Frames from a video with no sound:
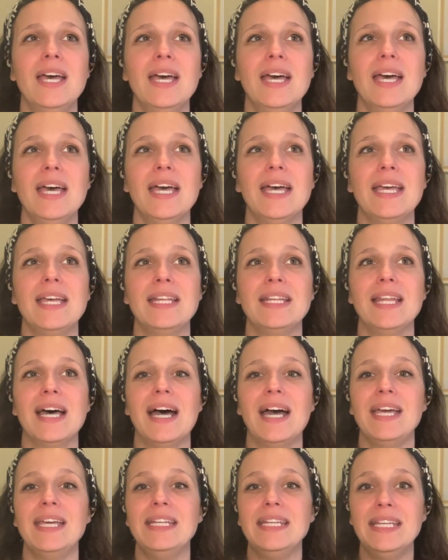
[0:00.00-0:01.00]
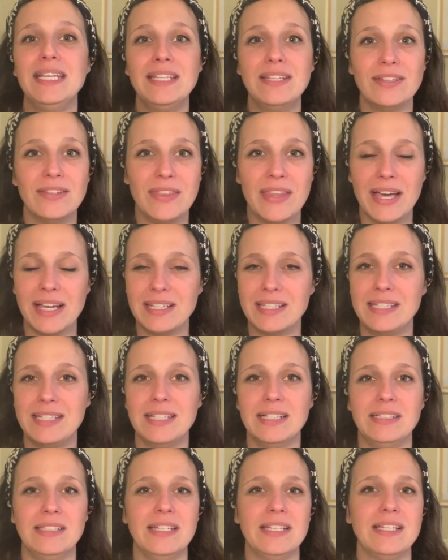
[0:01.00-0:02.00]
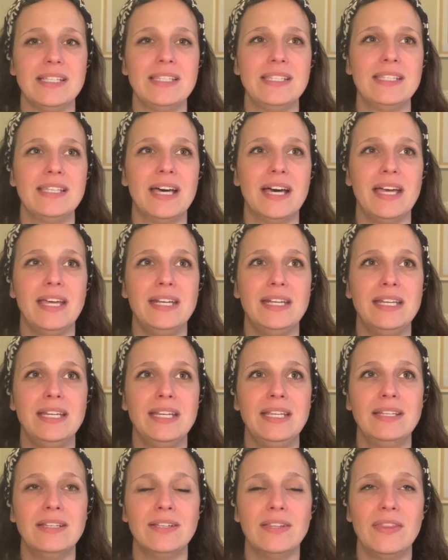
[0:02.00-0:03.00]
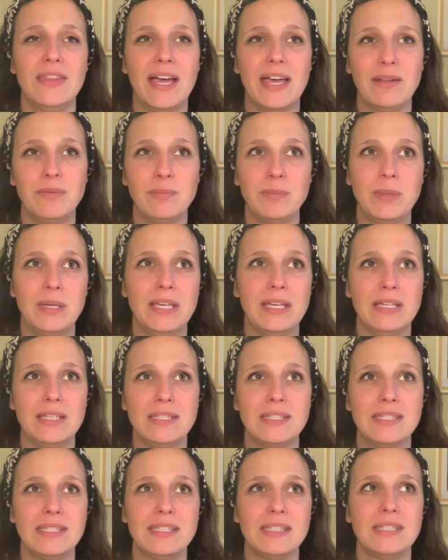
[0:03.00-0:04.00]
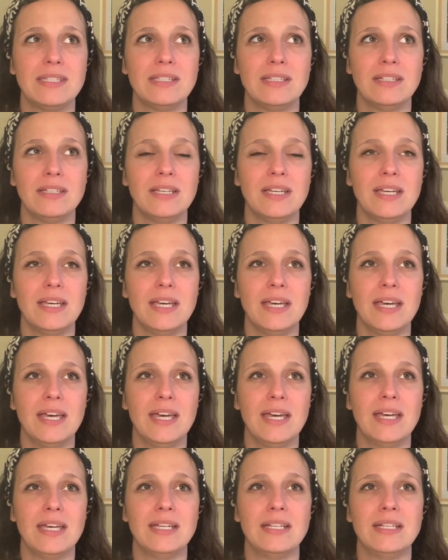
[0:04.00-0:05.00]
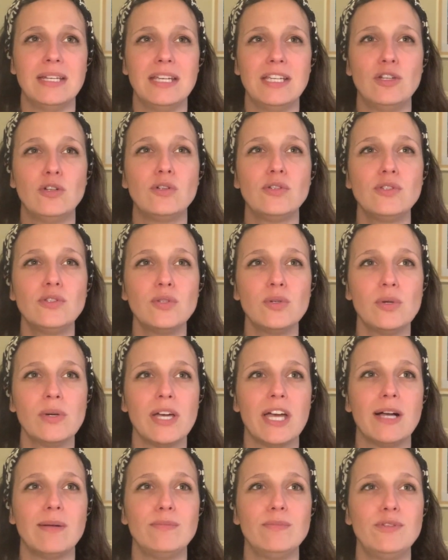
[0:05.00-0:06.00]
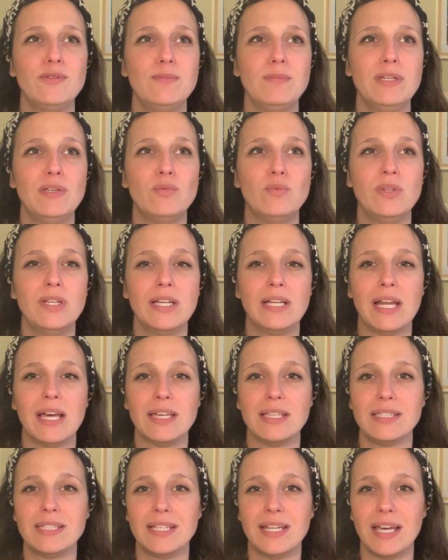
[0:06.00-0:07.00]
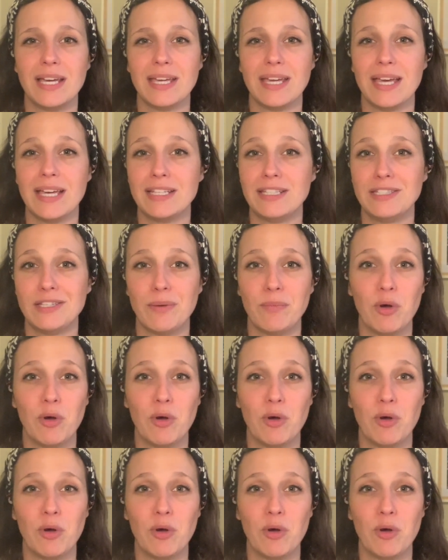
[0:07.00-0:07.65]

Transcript: And I needed that stillness, I needed that peace. And it also helped me realize that I had some